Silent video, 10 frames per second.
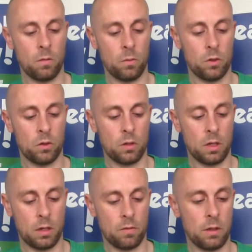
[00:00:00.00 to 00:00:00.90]
We should
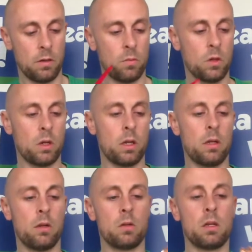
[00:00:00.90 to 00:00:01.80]
have a little monkey
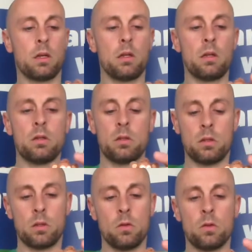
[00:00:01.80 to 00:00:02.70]
that looks like
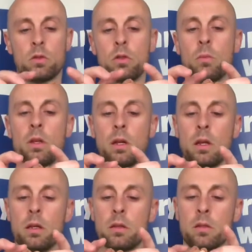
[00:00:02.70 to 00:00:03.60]
this, or something
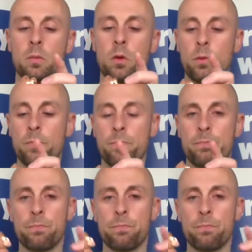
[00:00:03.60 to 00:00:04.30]
like this at the moment.